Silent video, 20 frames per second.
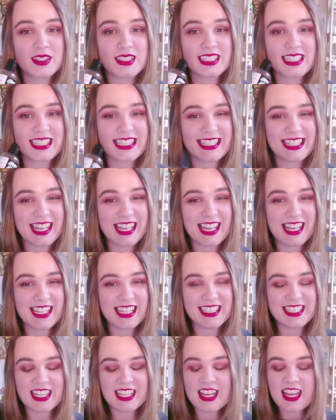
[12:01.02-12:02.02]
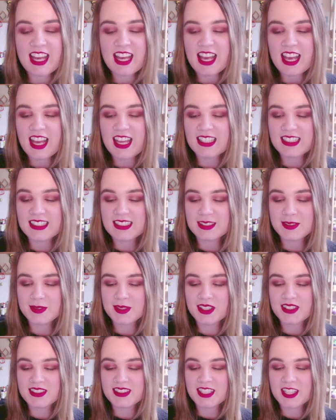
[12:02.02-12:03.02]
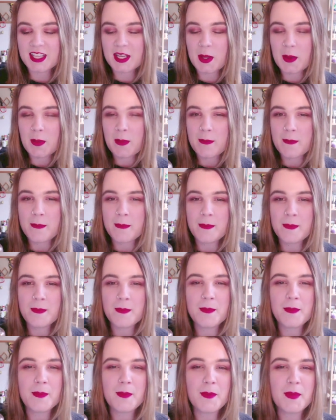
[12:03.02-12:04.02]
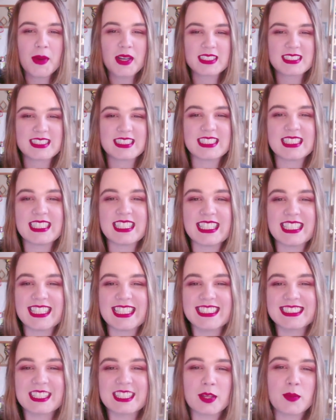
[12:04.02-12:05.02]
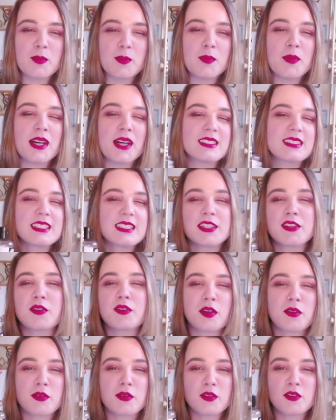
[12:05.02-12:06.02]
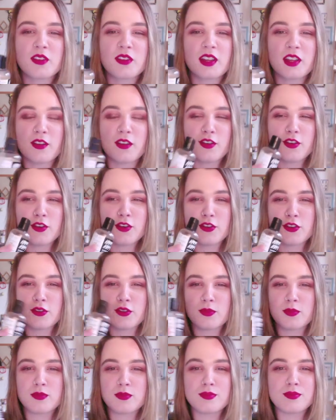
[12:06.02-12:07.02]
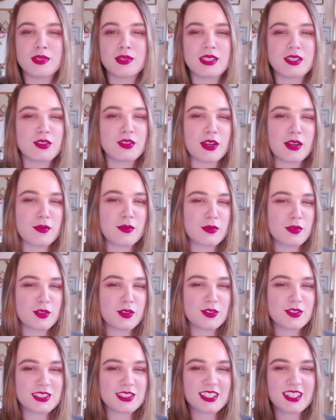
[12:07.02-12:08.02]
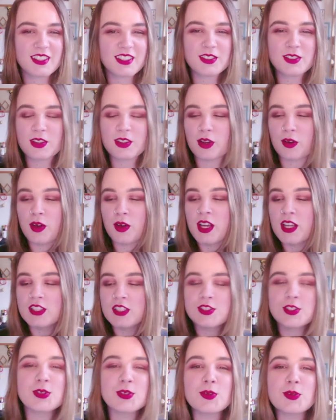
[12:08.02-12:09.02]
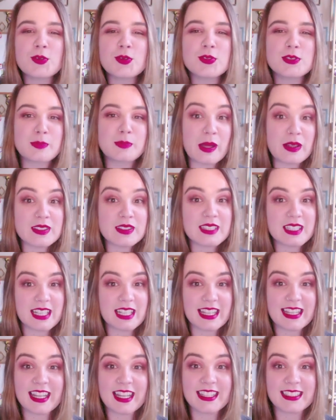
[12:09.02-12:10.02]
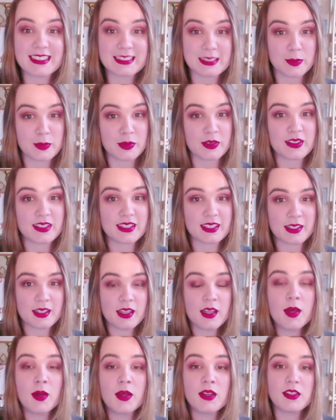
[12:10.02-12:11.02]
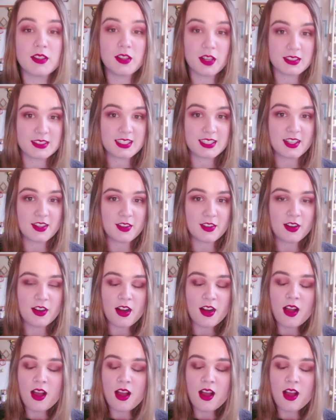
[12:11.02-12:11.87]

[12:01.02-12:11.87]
it again, and it smells like musky. It's like musky grapefruit, like herby grapefruit. I don't know. Two smells that I like separately, not together.